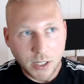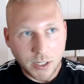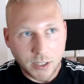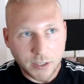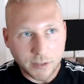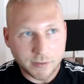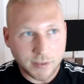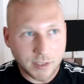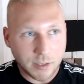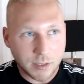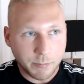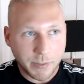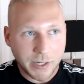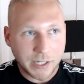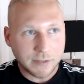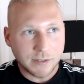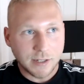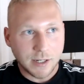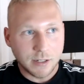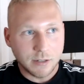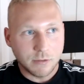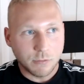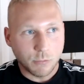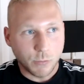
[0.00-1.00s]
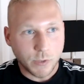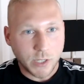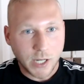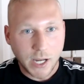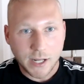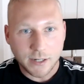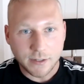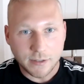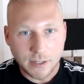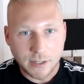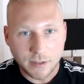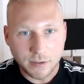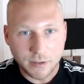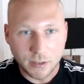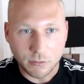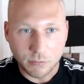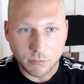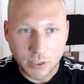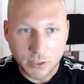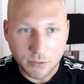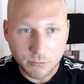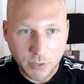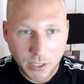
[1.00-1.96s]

is that back then we had nothing, right?